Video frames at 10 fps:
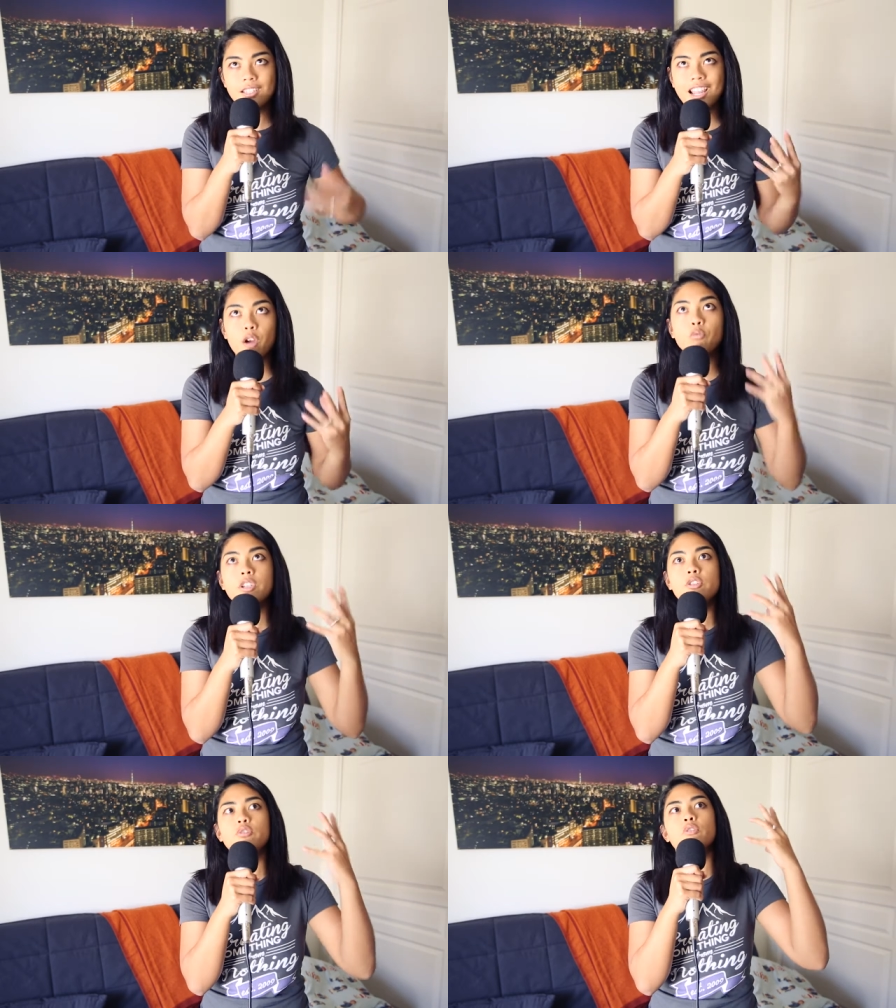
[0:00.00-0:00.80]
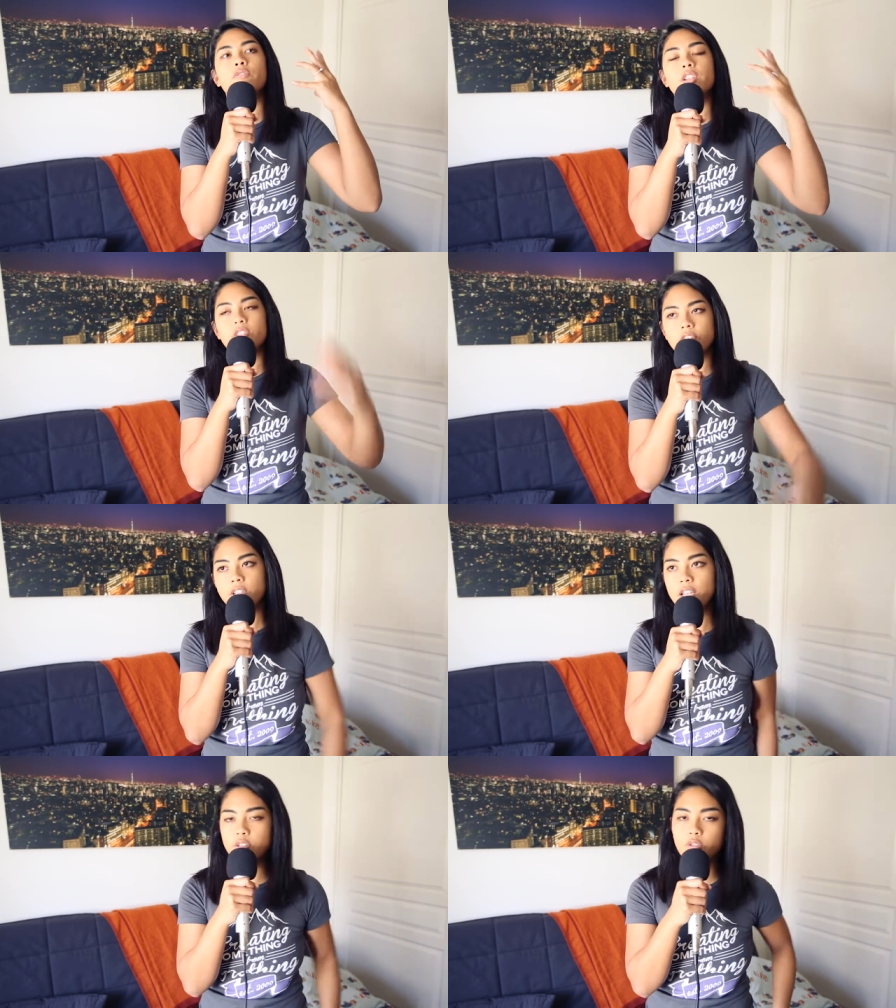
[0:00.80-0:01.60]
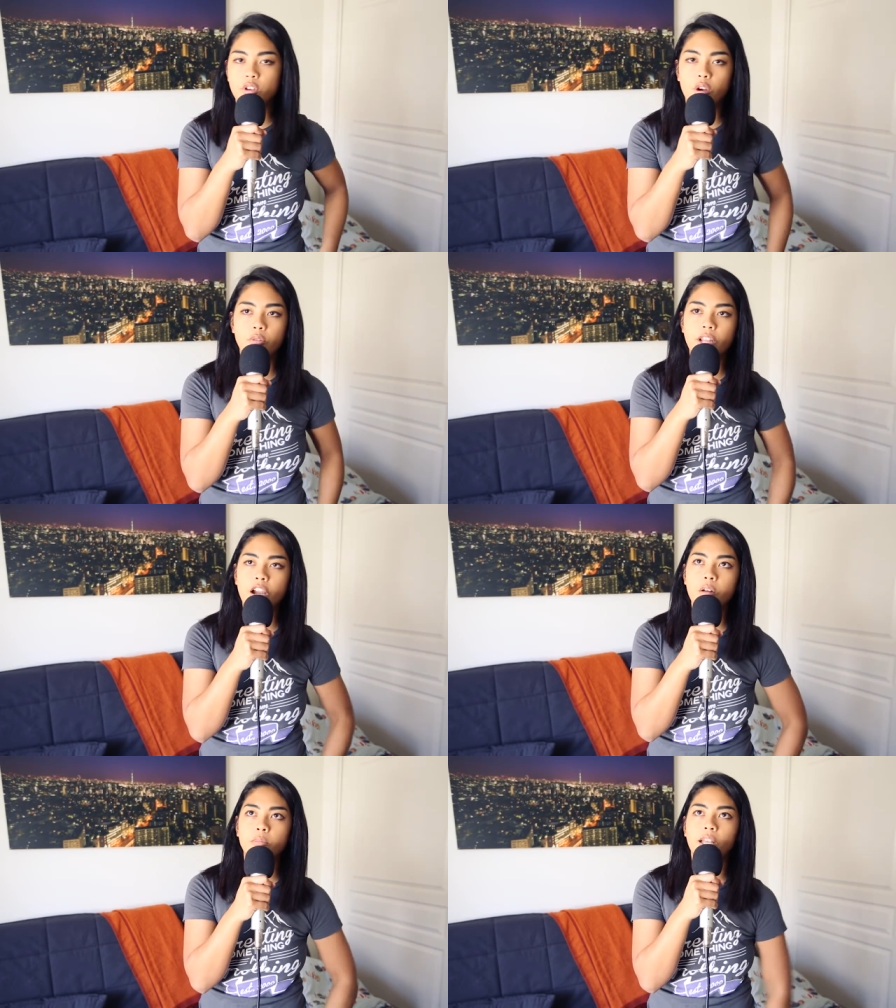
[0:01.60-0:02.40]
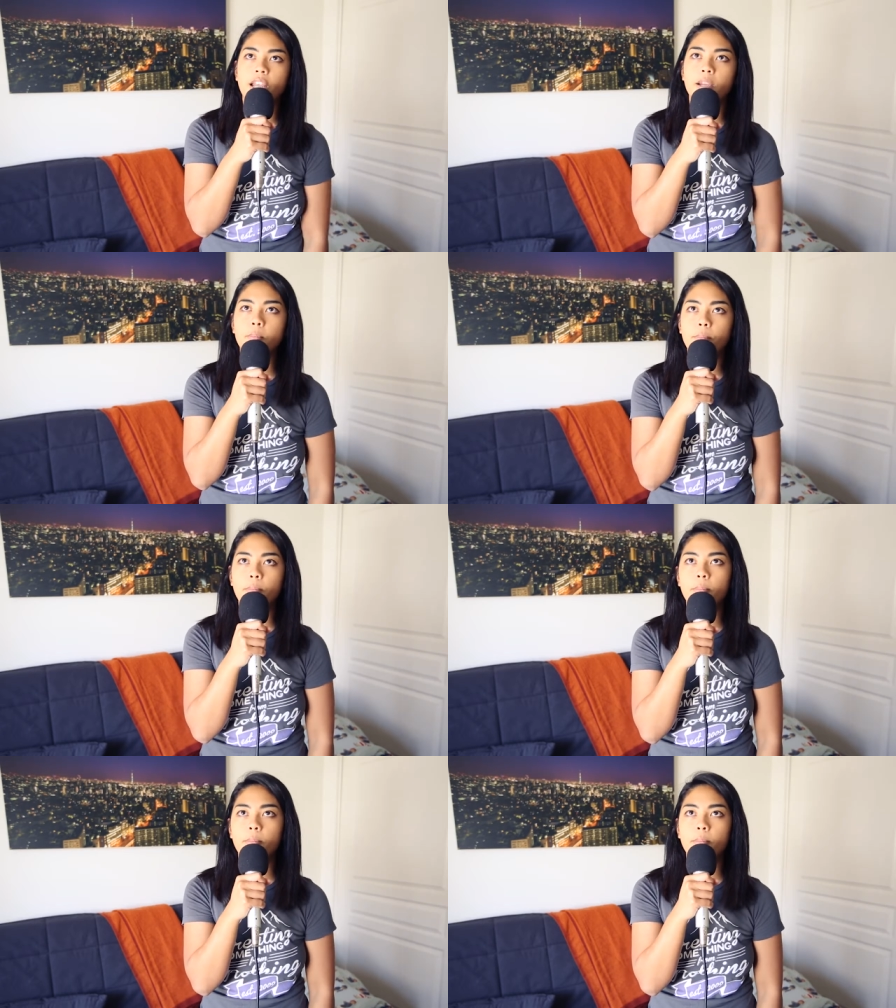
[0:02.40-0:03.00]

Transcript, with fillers: it is now resurfaced. And so now I'm like,